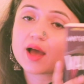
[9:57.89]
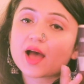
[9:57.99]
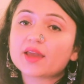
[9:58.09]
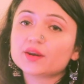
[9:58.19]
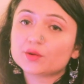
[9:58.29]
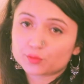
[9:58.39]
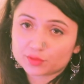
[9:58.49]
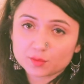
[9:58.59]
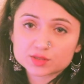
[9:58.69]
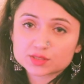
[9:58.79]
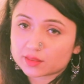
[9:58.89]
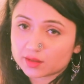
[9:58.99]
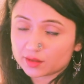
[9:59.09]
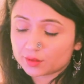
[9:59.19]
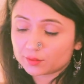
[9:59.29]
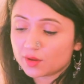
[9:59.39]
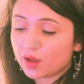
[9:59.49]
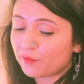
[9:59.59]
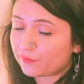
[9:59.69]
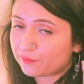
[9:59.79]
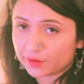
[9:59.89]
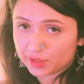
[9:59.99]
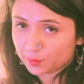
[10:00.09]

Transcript: I know there was nothing new, very